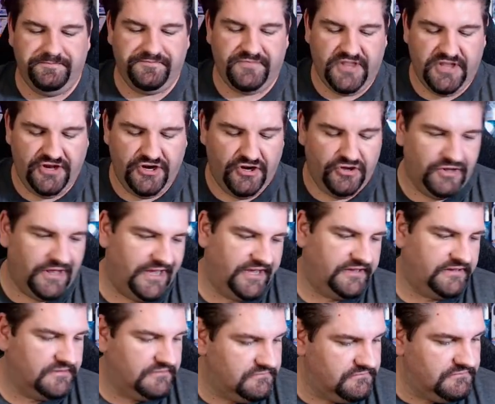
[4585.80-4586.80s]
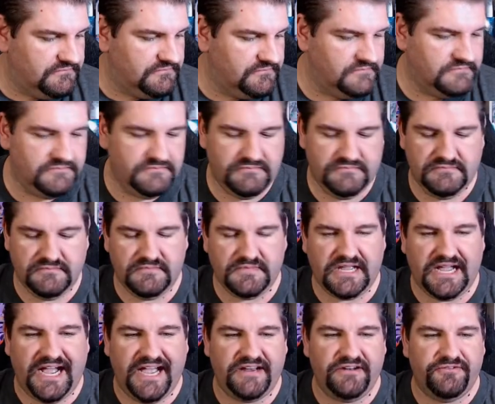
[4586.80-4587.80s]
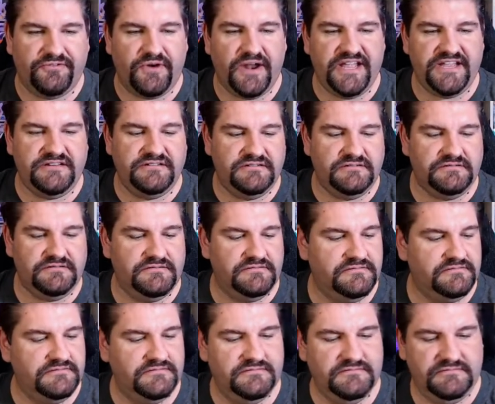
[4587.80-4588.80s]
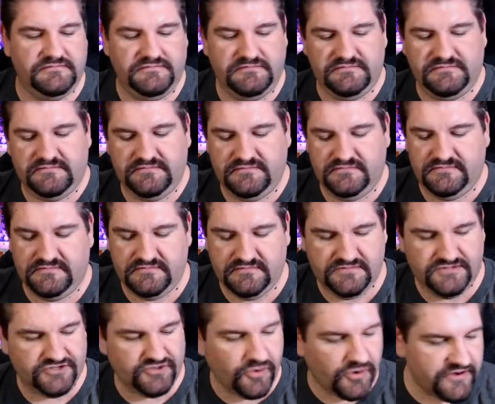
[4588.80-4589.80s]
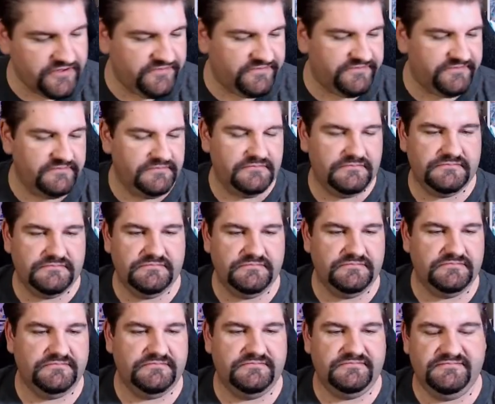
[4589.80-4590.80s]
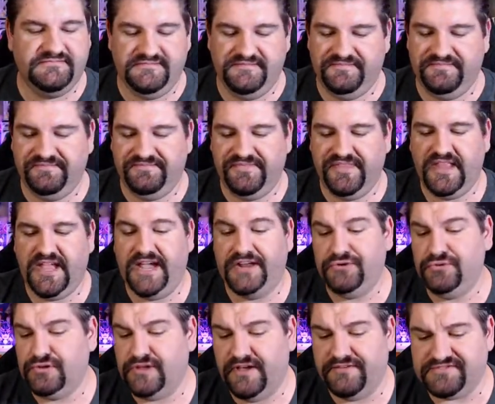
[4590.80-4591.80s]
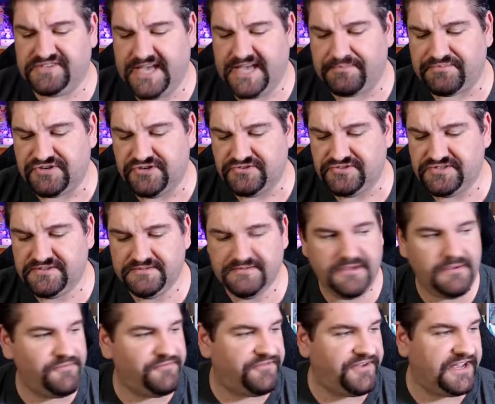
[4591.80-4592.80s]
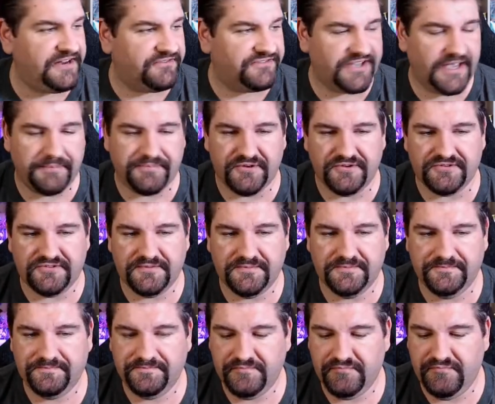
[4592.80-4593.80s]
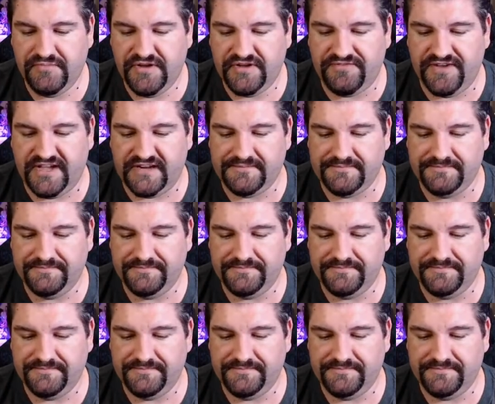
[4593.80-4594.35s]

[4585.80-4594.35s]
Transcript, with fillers: you know, like, kind of, right? Sort of. I do love Zapdos. I'm a fan of Zapdos. Big fan.